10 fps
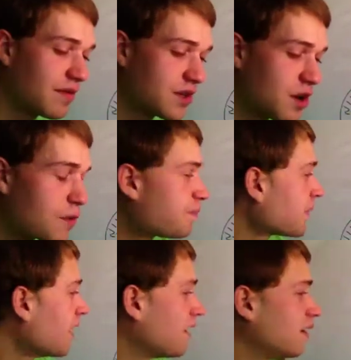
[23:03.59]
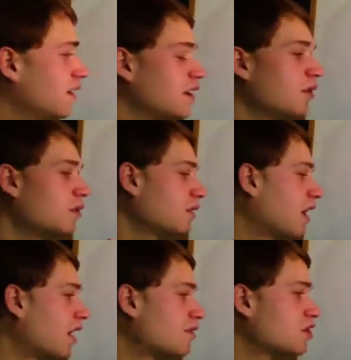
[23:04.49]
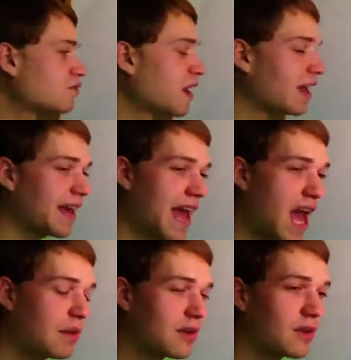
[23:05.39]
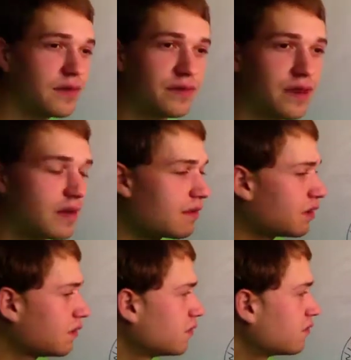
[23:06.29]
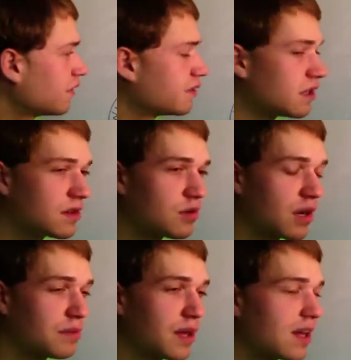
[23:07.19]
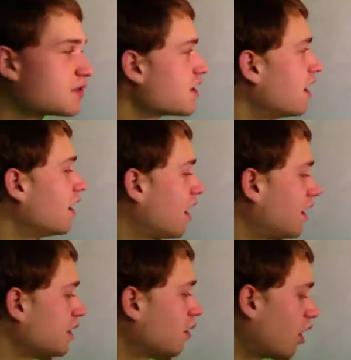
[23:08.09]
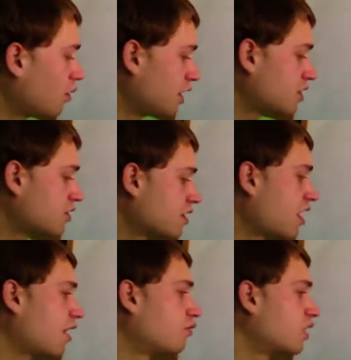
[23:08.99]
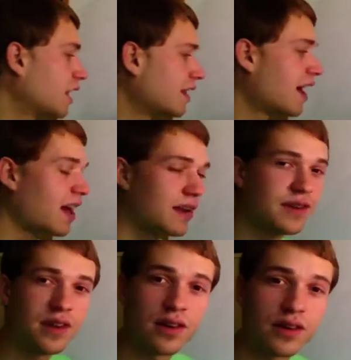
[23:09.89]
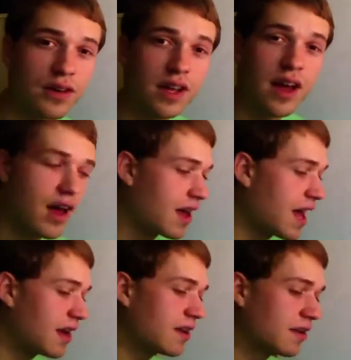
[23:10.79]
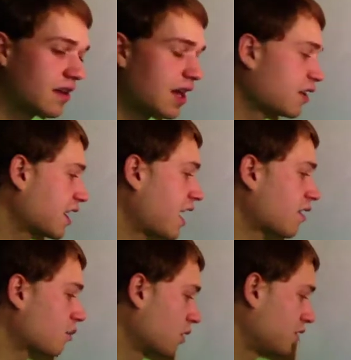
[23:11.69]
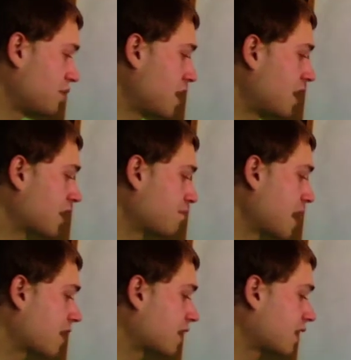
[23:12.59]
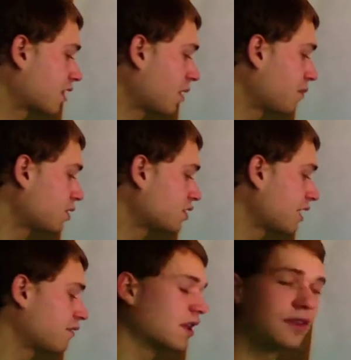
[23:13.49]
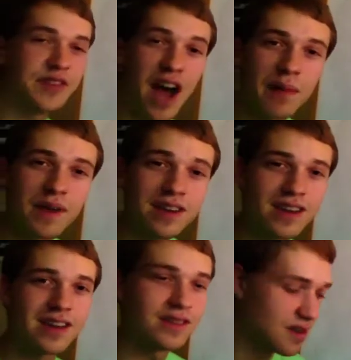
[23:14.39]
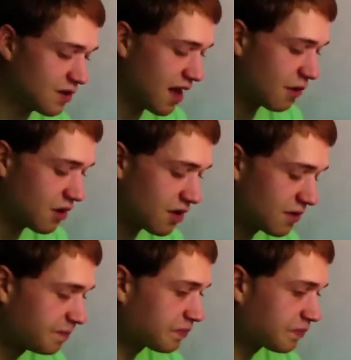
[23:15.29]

So you just make it a habit of every 15 to 20 minutes, you always realign your heading indicator with your magnetic compass. You have a little knob that you can do that with.